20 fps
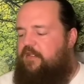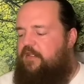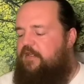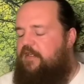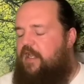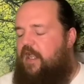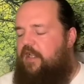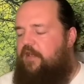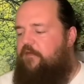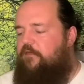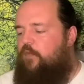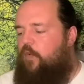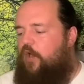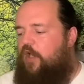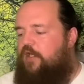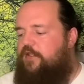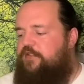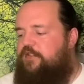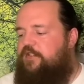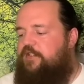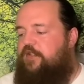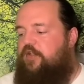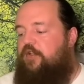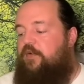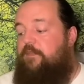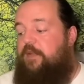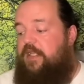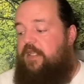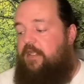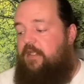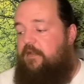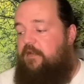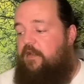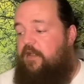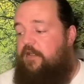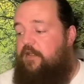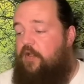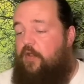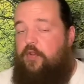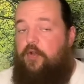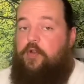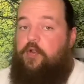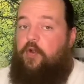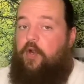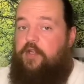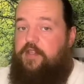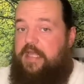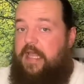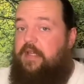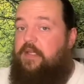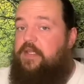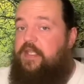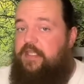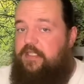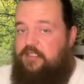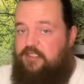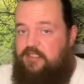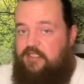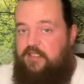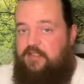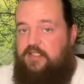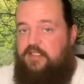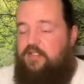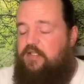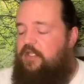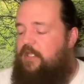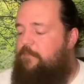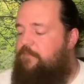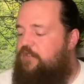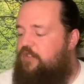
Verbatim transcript: The Nine of Wands could be another card that links to sleep,